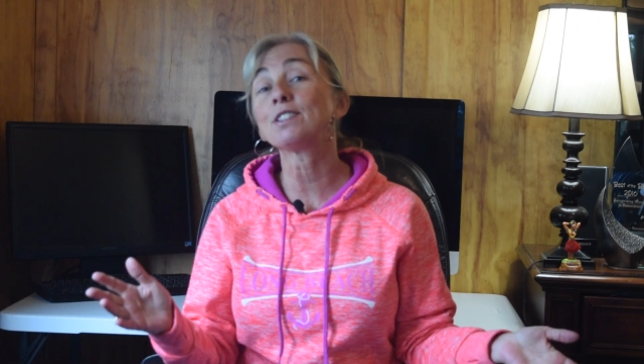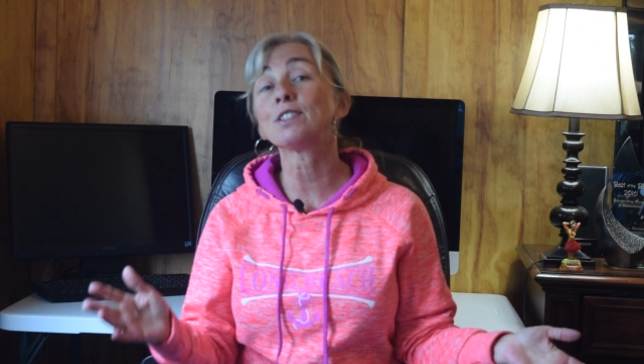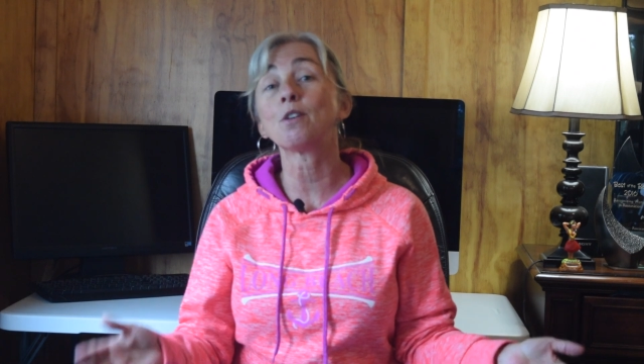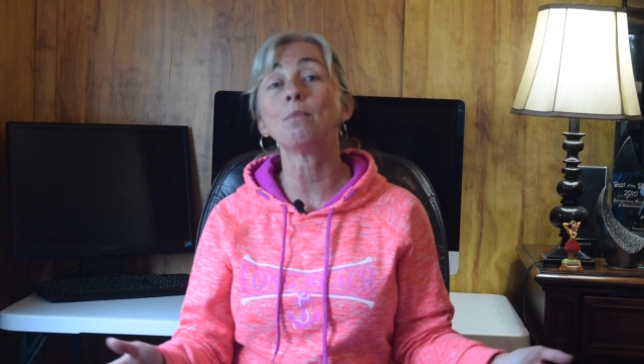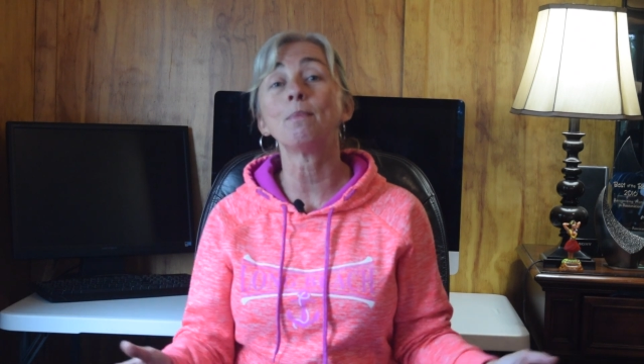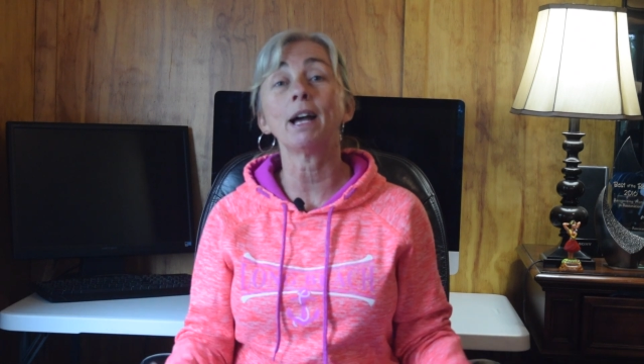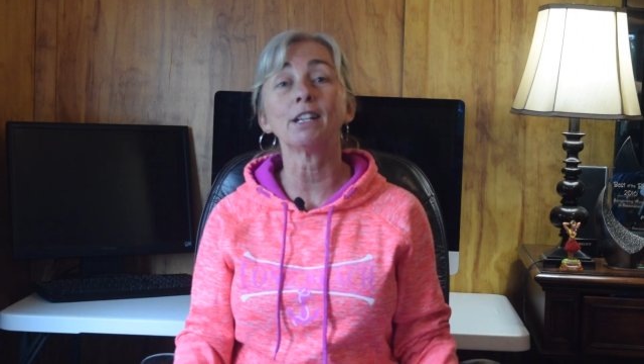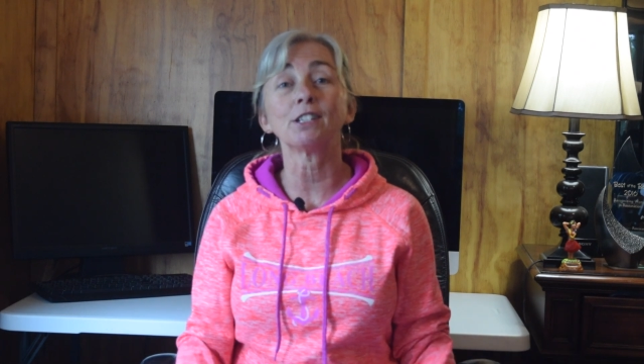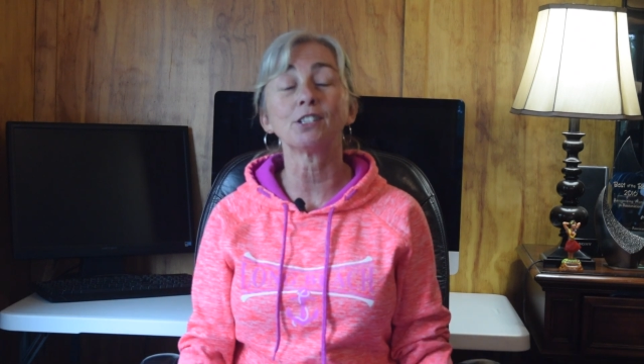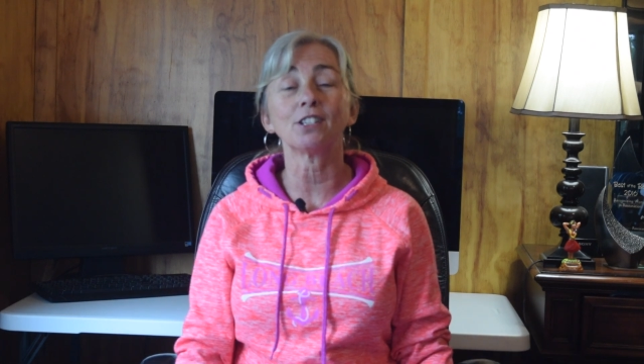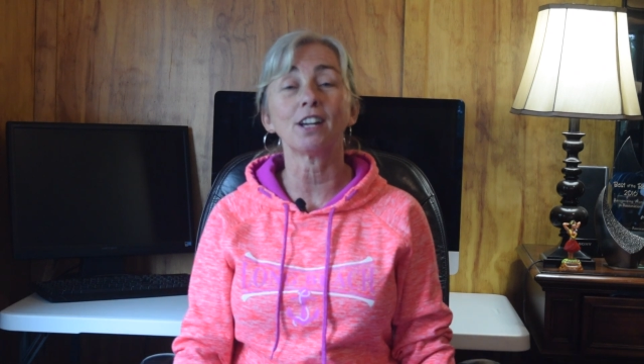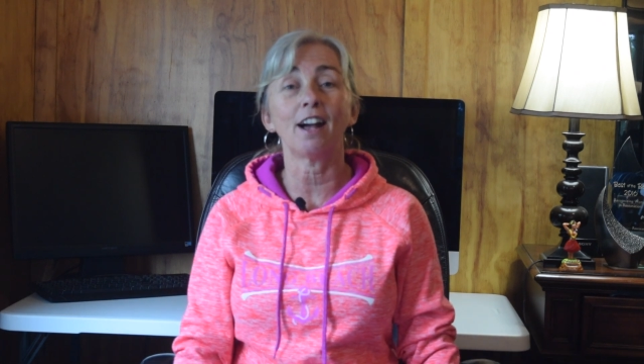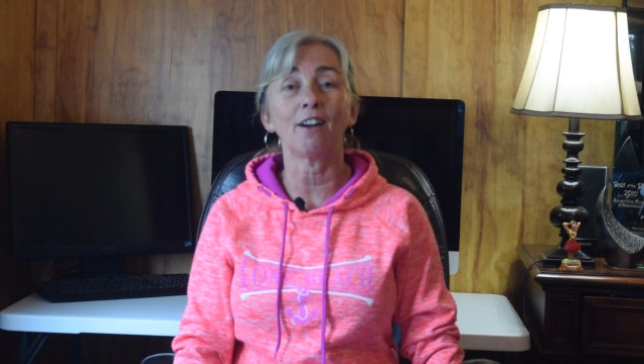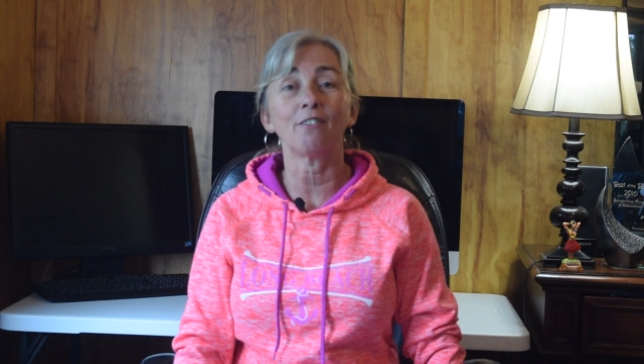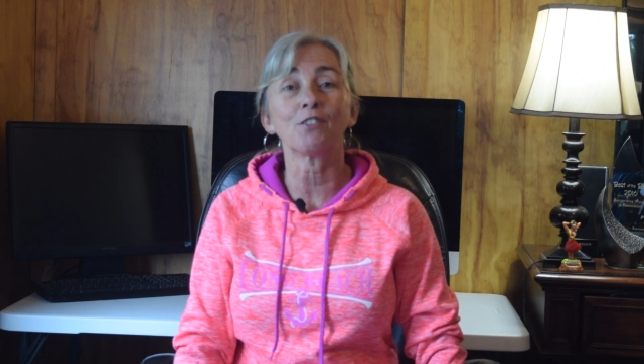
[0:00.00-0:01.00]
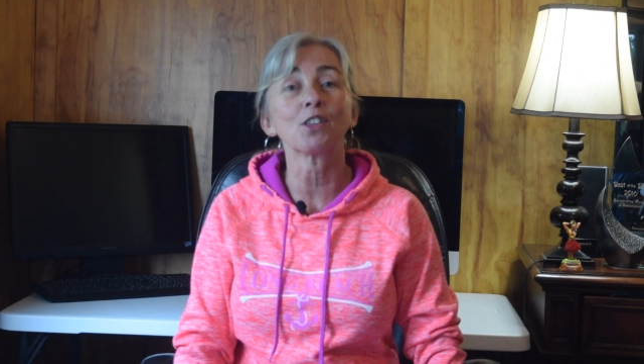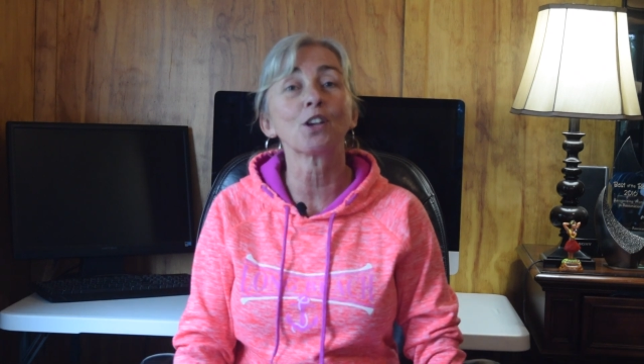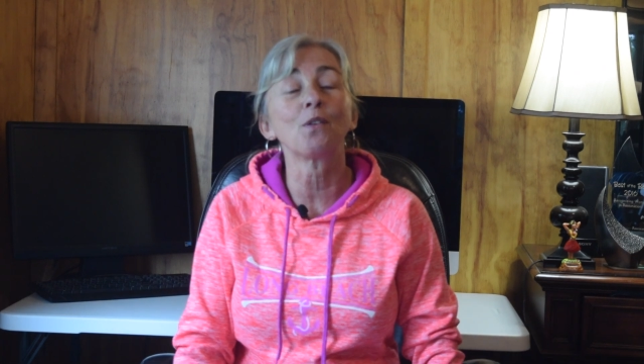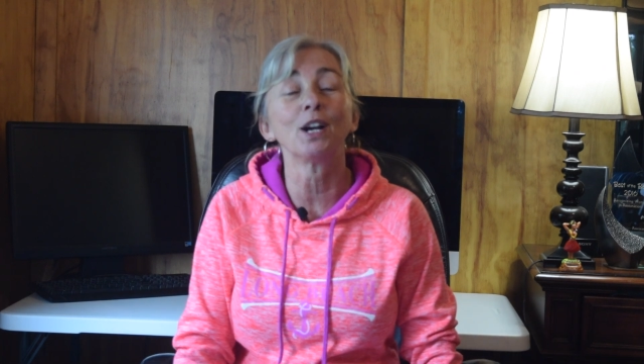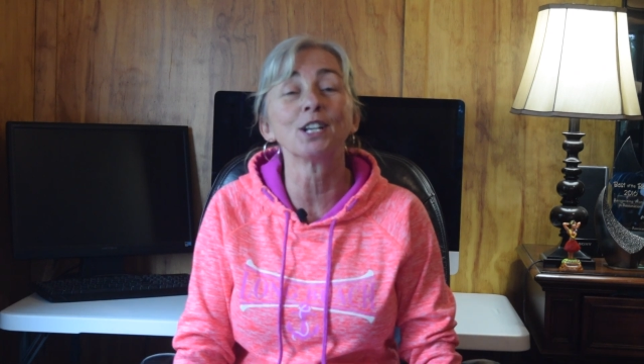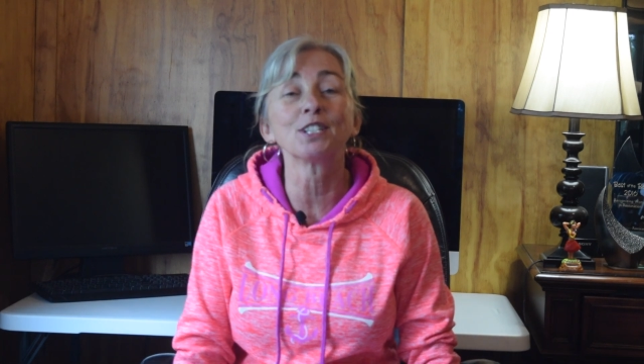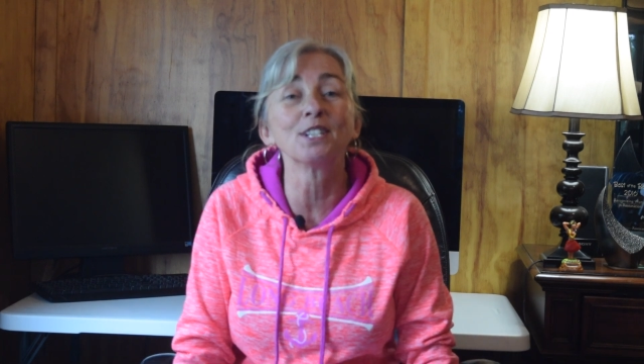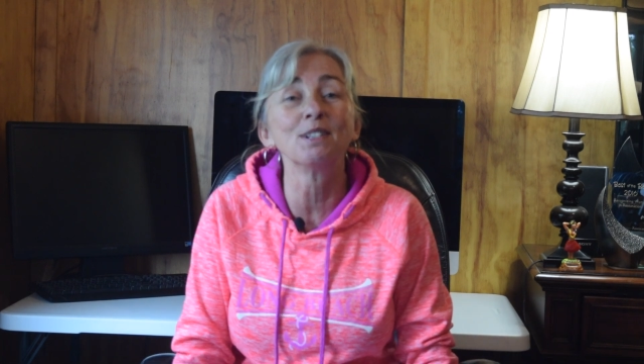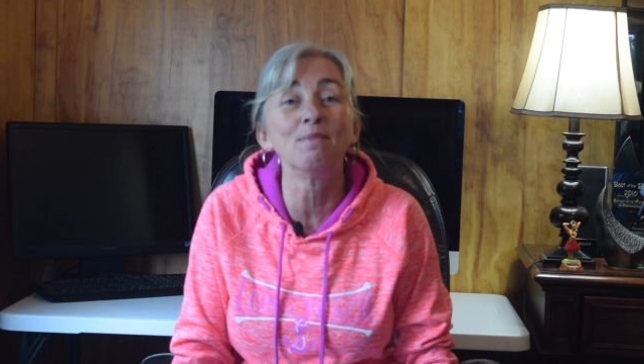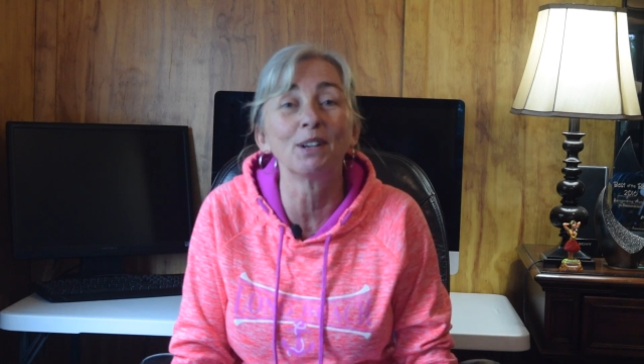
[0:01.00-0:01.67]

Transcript: so much for the question,